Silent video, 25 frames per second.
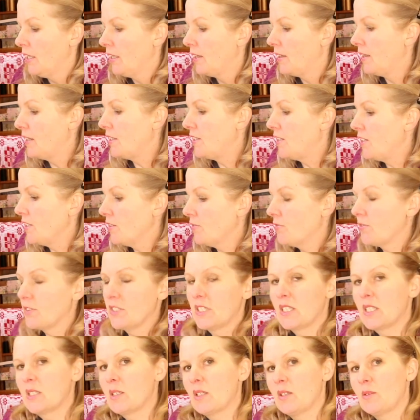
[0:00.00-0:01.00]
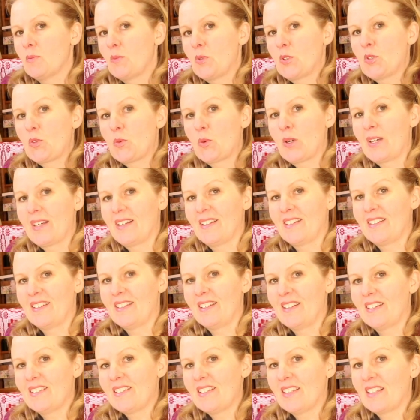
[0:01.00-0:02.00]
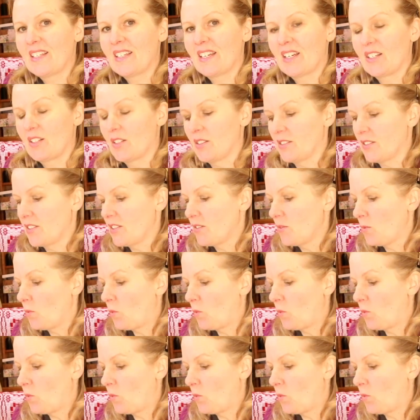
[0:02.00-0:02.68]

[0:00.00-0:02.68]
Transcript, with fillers: the difference between knitting and